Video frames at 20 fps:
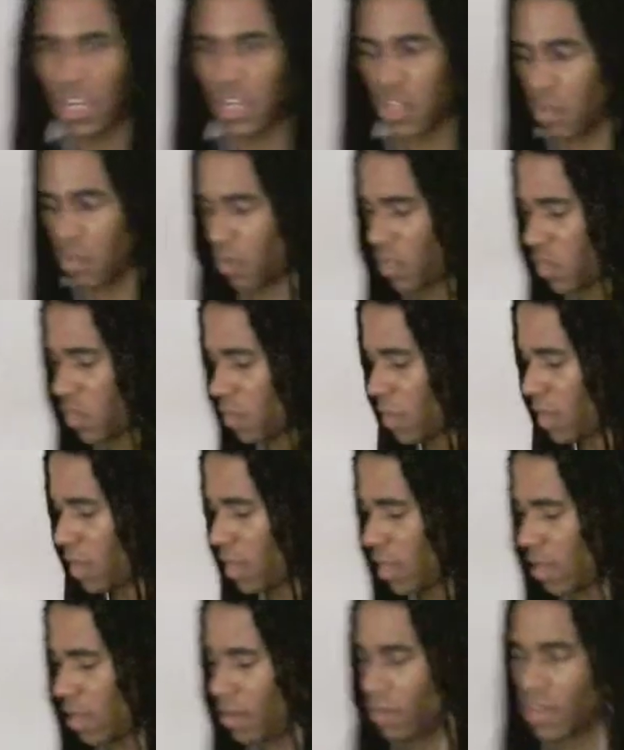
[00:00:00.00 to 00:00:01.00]
once we
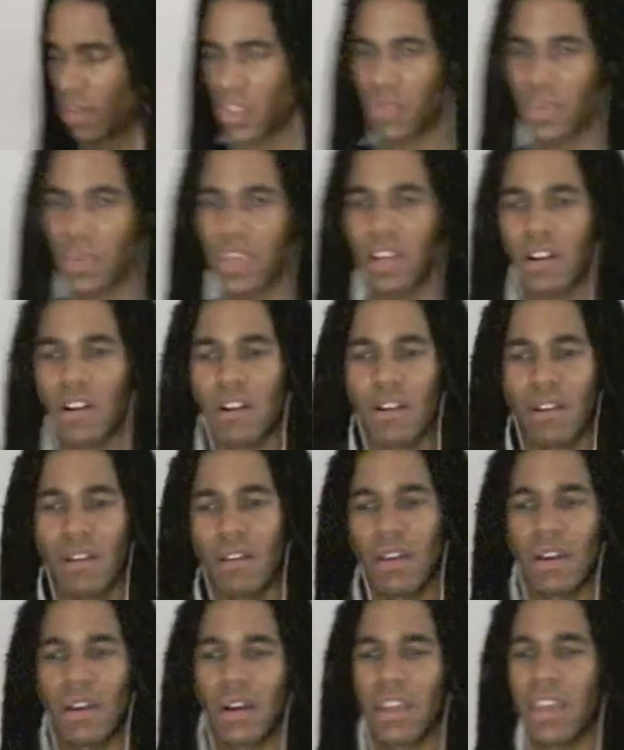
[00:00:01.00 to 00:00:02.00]
get our
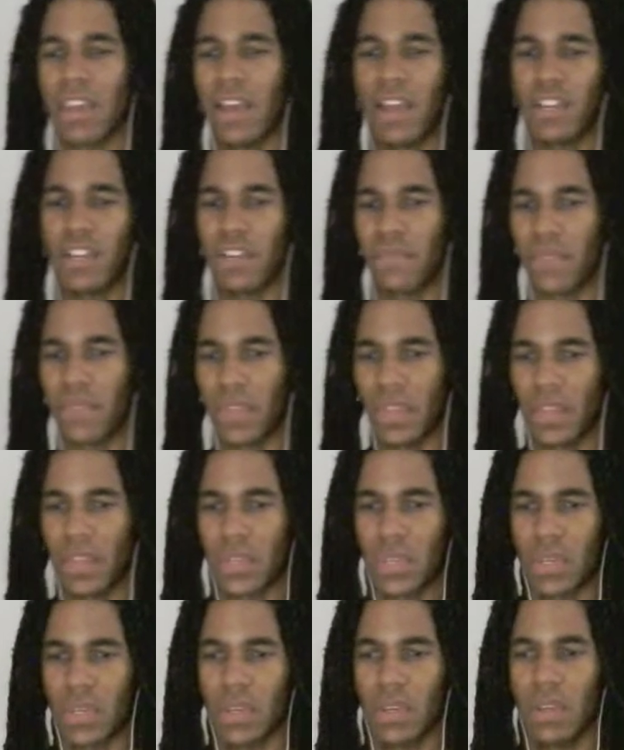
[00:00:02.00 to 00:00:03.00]
gadget for
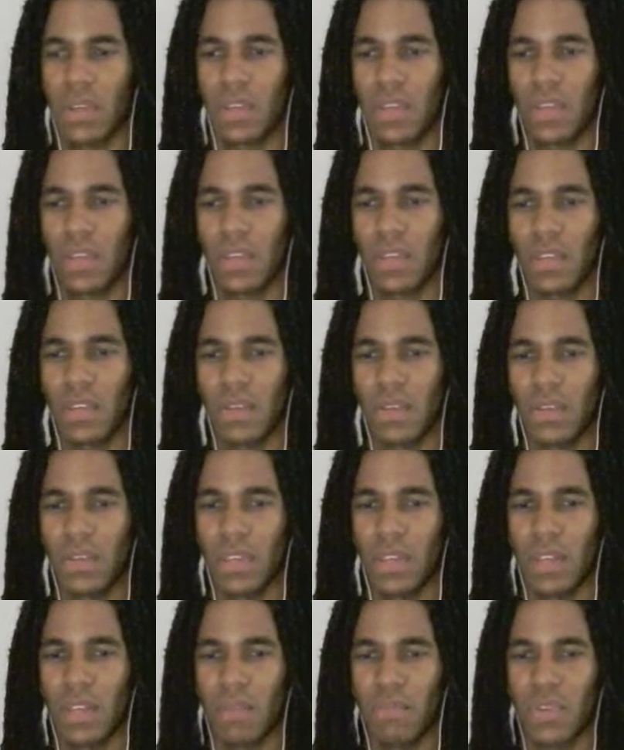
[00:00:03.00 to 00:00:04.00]
this. You
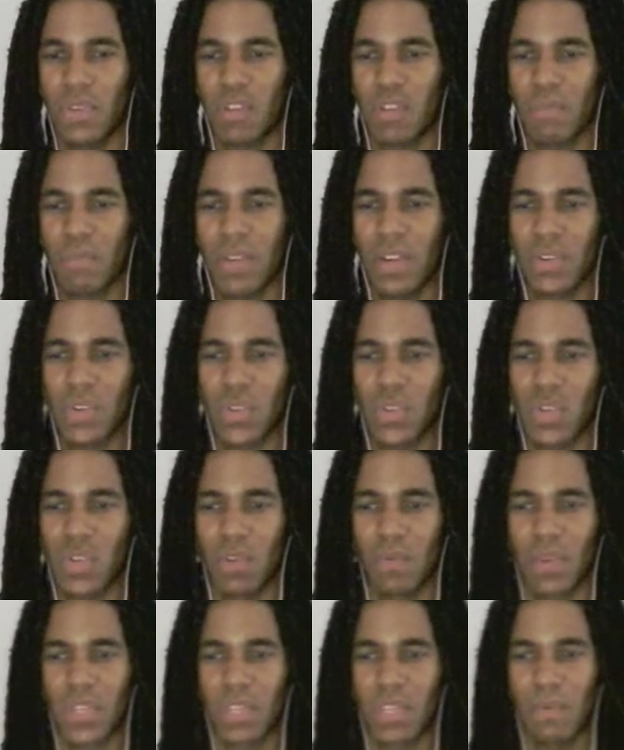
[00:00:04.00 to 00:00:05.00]
did it, Mr. Bowser, sir.
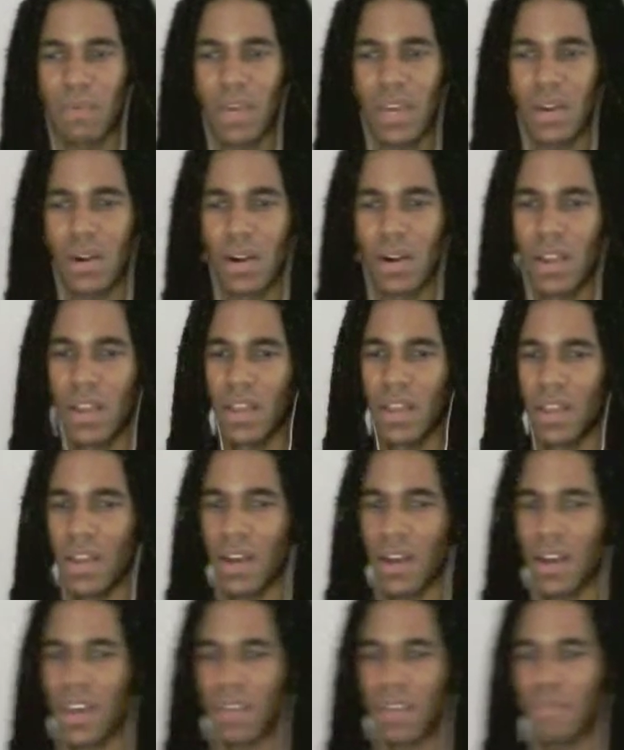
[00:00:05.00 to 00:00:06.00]
What's the matter?
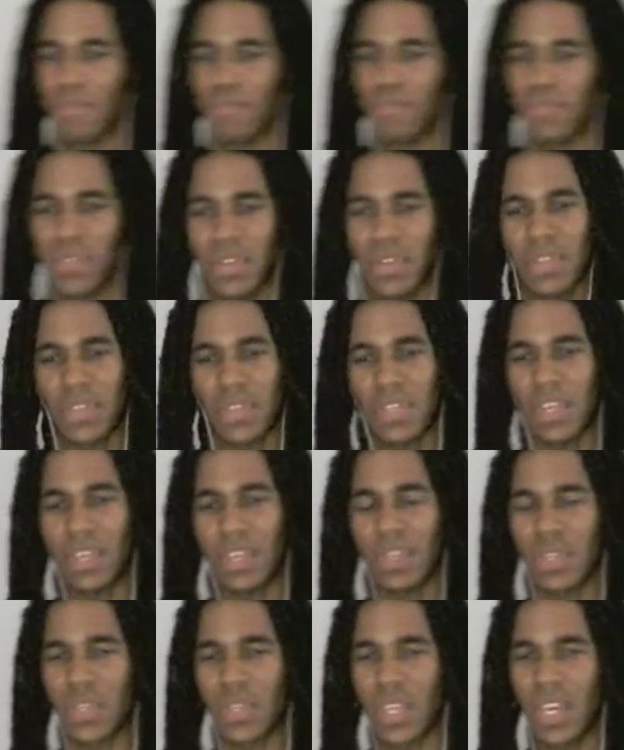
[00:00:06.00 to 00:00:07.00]
Please take
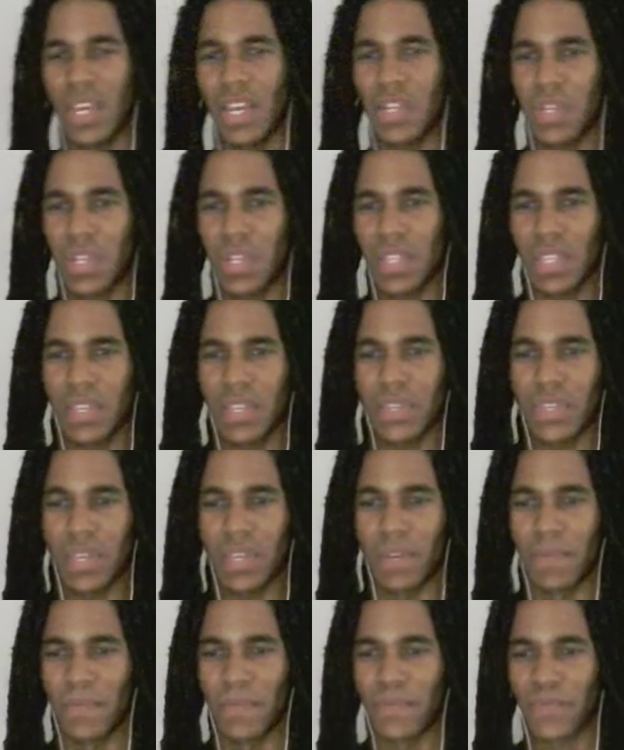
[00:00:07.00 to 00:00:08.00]
this gadget. Listen,
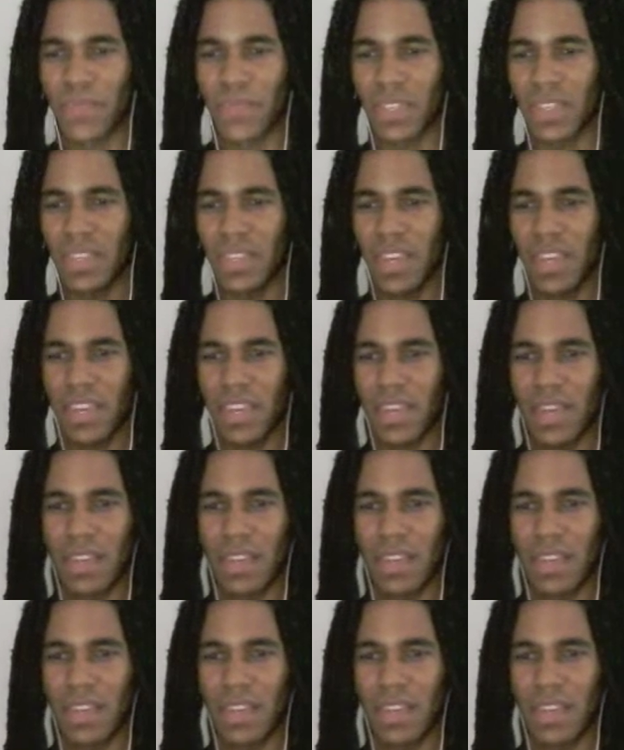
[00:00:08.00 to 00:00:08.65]
take it.